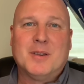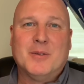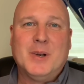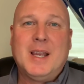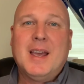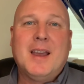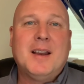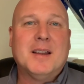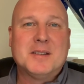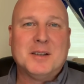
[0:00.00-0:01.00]

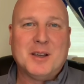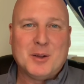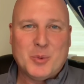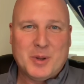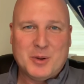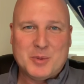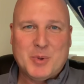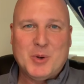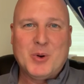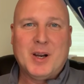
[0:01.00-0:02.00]
regain is another one of those
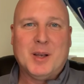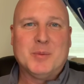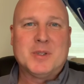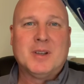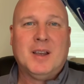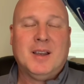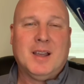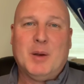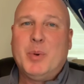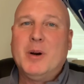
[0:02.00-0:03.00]
programs
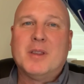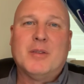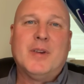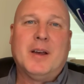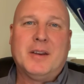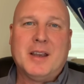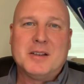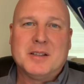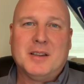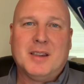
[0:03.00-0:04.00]
and part of the
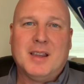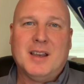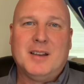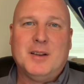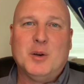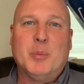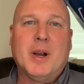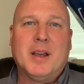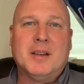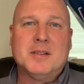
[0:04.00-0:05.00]
foundation that
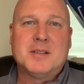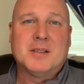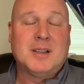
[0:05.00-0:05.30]
brands,